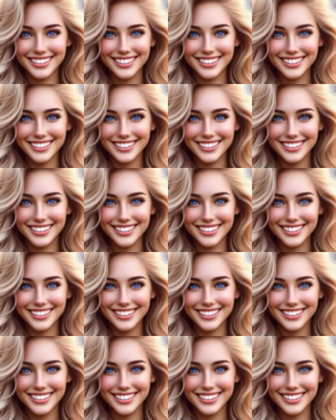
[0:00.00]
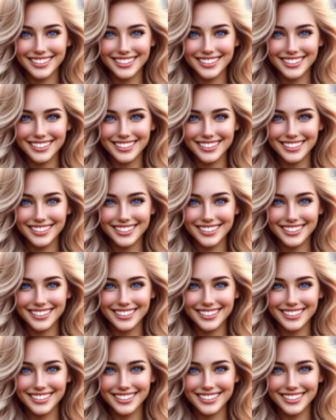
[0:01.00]

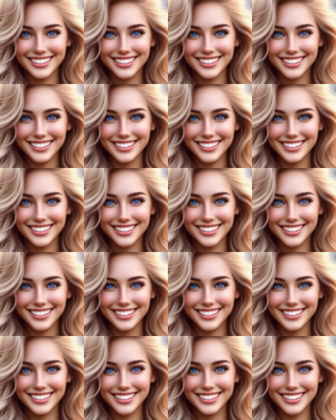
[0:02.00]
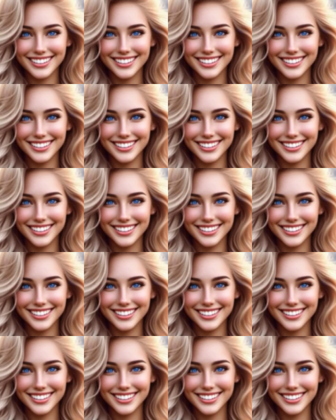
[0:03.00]

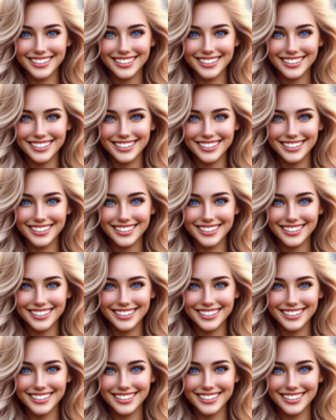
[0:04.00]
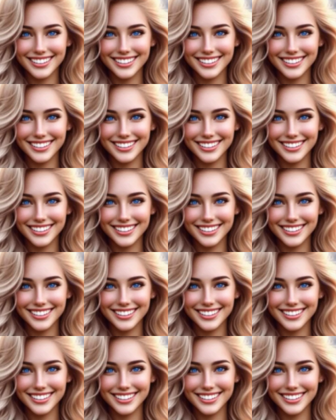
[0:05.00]

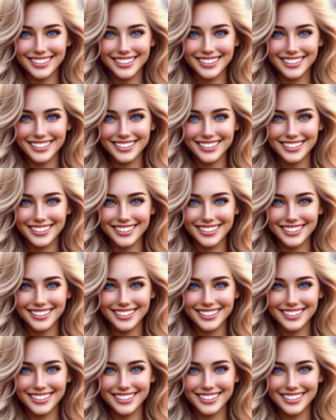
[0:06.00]
This is a still picture; no speech is visible.